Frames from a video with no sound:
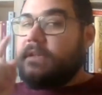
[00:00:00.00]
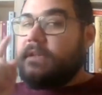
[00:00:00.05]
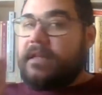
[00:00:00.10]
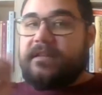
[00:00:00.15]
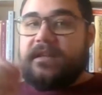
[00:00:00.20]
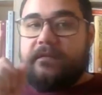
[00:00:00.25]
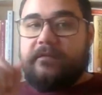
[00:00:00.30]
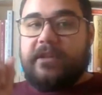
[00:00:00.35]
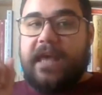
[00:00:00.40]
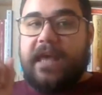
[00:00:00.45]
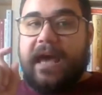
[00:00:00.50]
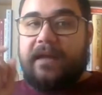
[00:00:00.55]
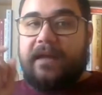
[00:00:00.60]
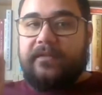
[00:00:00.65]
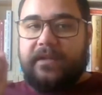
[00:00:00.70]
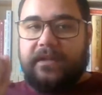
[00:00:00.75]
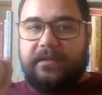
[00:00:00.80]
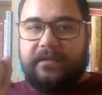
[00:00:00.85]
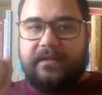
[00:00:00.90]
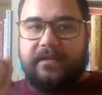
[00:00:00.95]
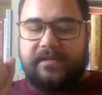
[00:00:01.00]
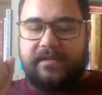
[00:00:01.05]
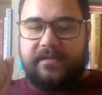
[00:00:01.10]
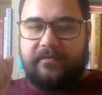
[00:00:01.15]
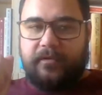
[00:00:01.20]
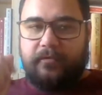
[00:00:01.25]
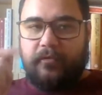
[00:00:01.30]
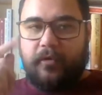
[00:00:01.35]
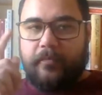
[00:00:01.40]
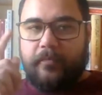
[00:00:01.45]
not even ending the
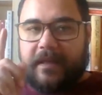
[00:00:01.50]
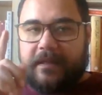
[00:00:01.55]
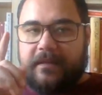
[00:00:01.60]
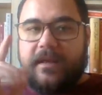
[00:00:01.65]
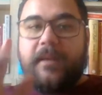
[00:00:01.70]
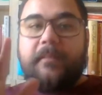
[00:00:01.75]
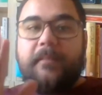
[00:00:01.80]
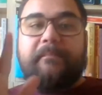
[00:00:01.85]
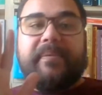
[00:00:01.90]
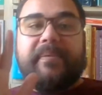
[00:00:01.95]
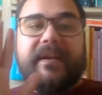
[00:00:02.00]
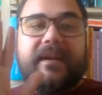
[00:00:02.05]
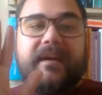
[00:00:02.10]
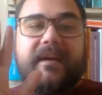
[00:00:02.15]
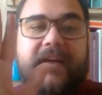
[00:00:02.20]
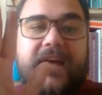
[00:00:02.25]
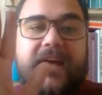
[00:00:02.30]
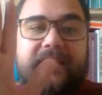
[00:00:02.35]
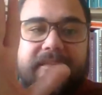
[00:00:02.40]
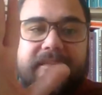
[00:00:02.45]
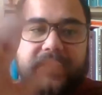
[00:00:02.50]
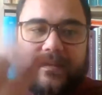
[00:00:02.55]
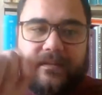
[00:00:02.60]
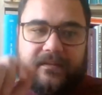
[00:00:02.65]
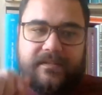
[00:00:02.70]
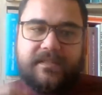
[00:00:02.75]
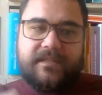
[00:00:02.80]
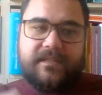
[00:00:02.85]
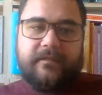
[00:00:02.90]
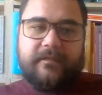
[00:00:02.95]
civil war, but preventing
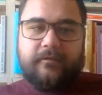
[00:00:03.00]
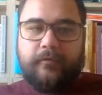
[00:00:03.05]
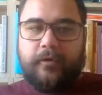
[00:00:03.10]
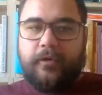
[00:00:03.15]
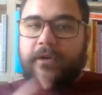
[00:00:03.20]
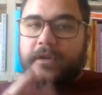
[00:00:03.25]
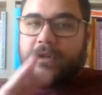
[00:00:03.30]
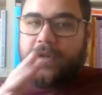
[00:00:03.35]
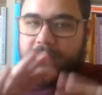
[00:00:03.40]
the civil war.